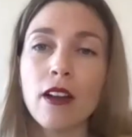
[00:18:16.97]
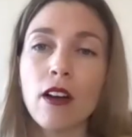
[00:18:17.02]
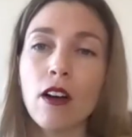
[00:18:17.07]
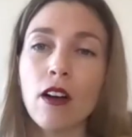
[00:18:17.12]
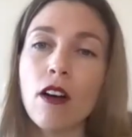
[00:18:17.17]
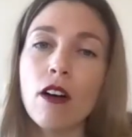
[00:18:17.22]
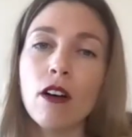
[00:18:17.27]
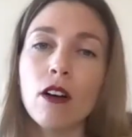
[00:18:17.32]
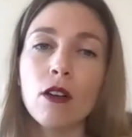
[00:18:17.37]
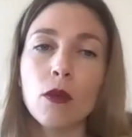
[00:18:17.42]
at
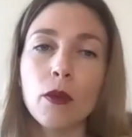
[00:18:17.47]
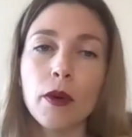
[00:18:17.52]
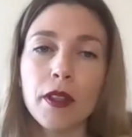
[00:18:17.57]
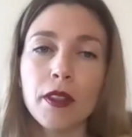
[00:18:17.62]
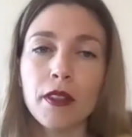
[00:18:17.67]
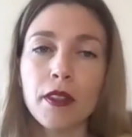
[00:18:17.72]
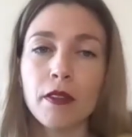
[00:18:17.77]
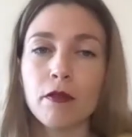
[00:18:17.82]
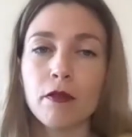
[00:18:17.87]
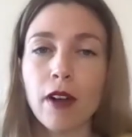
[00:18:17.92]
all with
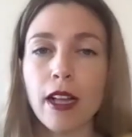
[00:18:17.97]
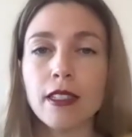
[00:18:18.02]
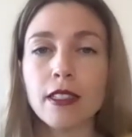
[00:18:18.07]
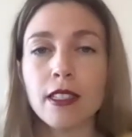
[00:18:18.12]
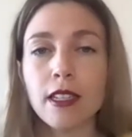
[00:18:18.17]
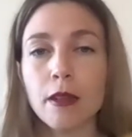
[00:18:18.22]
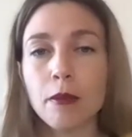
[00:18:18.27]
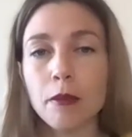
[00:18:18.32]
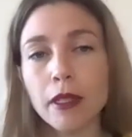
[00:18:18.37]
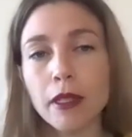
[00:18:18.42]

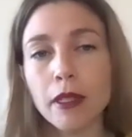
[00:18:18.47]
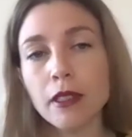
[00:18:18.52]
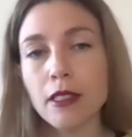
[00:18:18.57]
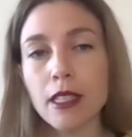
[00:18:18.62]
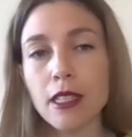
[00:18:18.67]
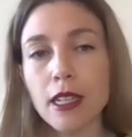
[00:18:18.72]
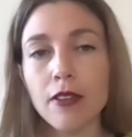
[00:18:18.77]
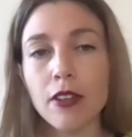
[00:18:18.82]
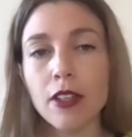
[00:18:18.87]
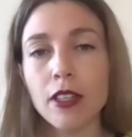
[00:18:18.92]
rent and bills
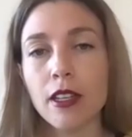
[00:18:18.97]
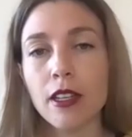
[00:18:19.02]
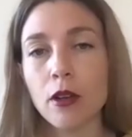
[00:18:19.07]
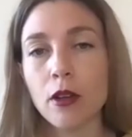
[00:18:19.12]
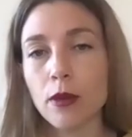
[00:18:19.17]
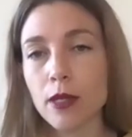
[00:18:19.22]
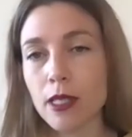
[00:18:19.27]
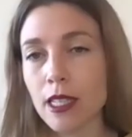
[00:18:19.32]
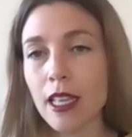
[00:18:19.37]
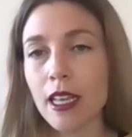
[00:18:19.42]
and everything
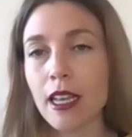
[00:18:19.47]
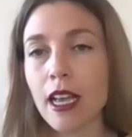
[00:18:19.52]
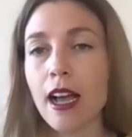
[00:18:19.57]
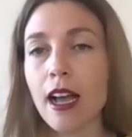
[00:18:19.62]
was like